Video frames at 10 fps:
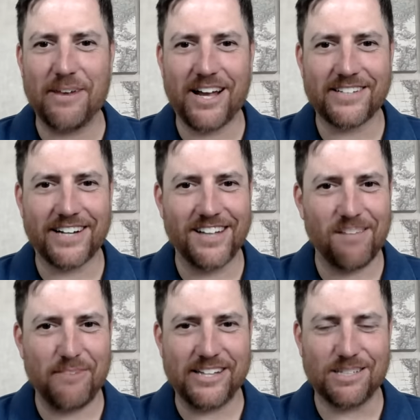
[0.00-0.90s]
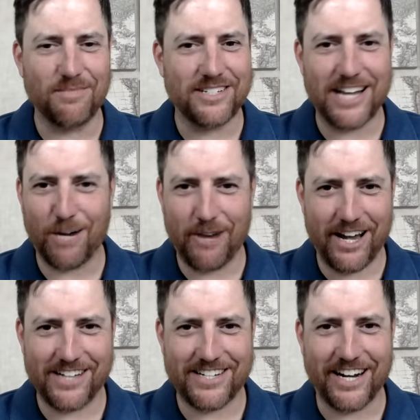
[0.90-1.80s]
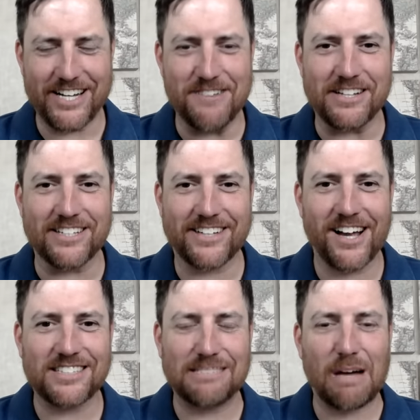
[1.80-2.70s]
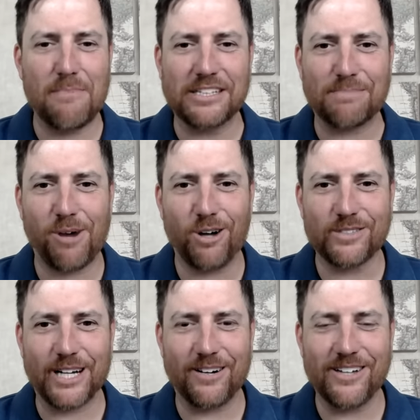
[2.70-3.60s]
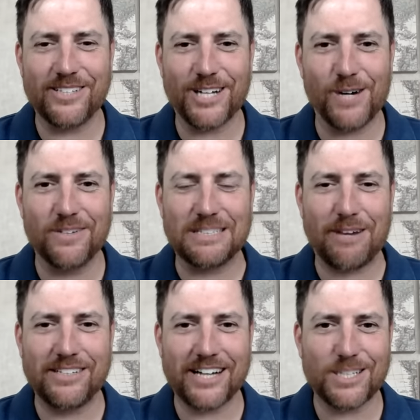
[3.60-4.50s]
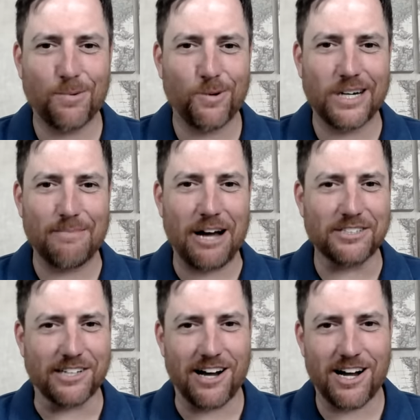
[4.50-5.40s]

And because I love me some segues, I'm going to use a discussion about metropolitan areas to go into my next quirk about